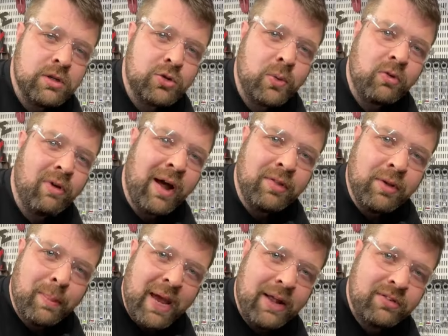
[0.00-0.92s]
So we ground
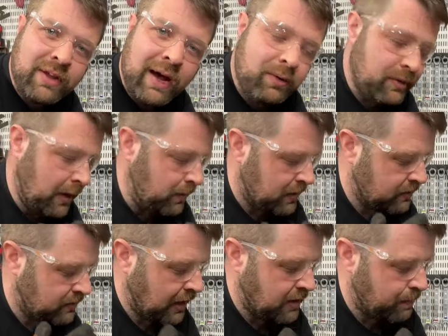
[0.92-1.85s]
the pits out, now we
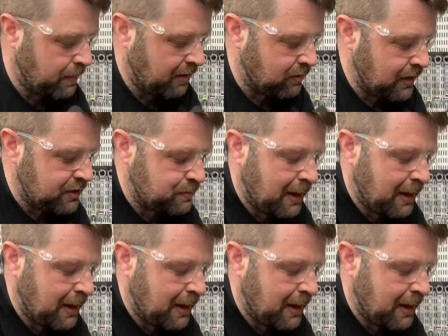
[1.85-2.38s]
can take the bevel edge